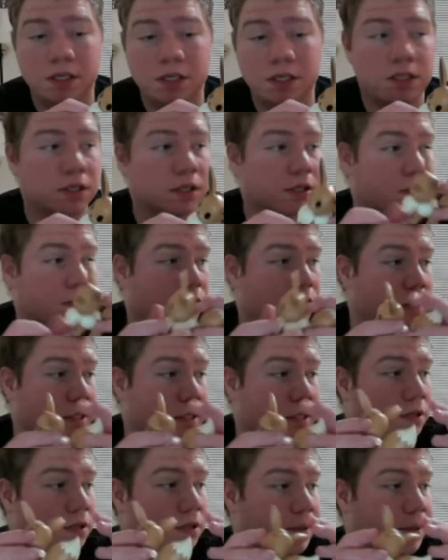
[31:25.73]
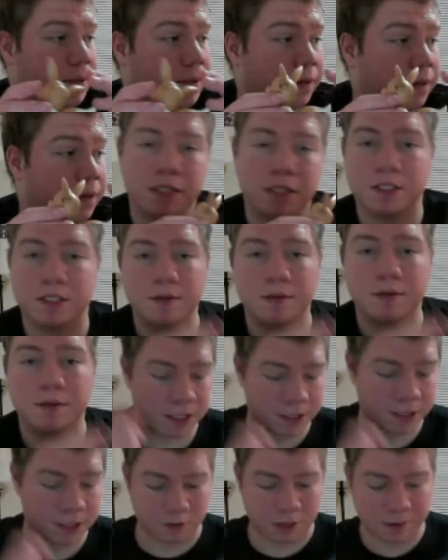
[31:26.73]
it's a little bit light because let me
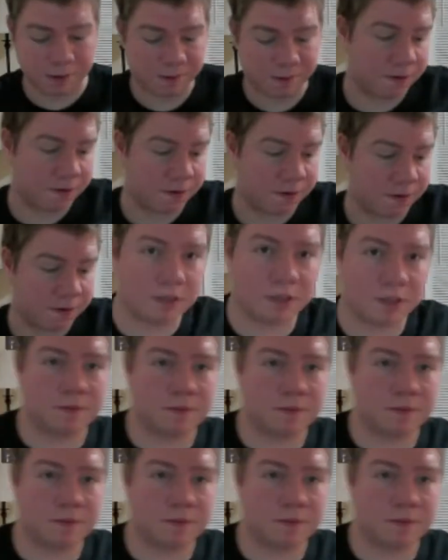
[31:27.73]
grab the comparison.